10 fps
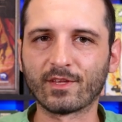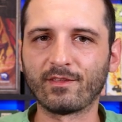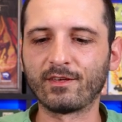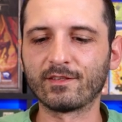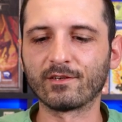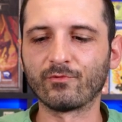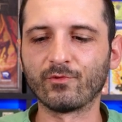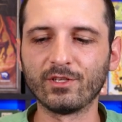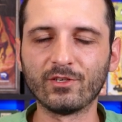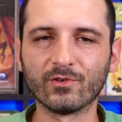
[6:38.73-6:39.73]
I think it's a
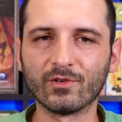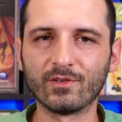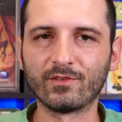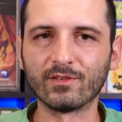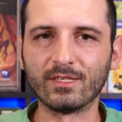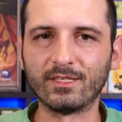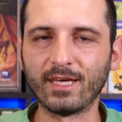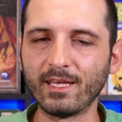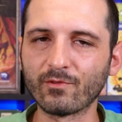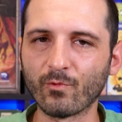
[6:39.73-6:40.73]
really good
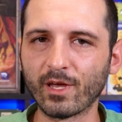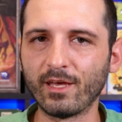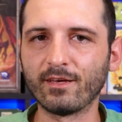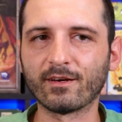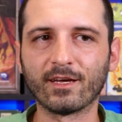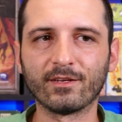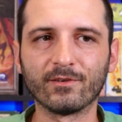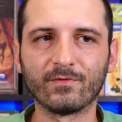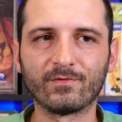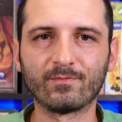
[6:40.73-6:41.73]
gateway kind
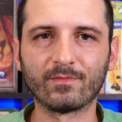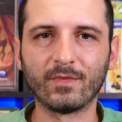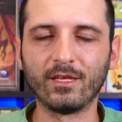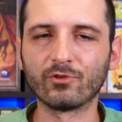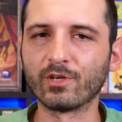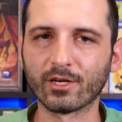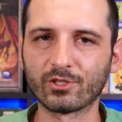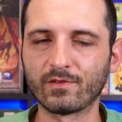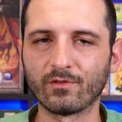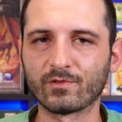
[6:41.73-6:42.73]
of
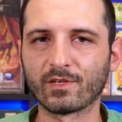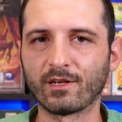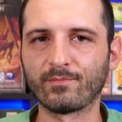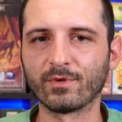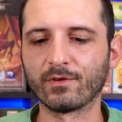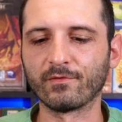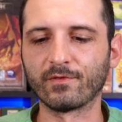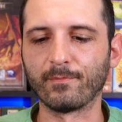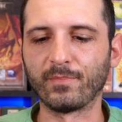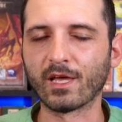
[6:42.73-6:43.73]
introduction to those type
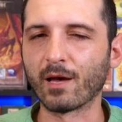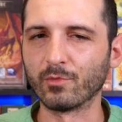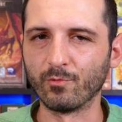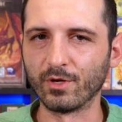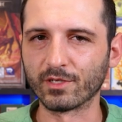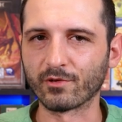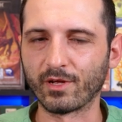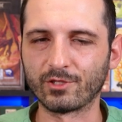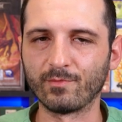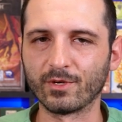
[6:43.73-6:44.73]
of um, tableau building or
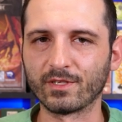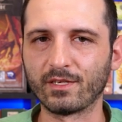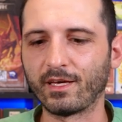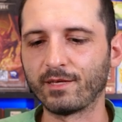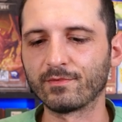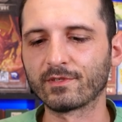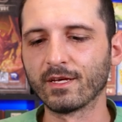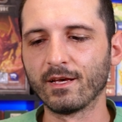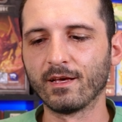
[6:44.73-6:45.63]
engine building games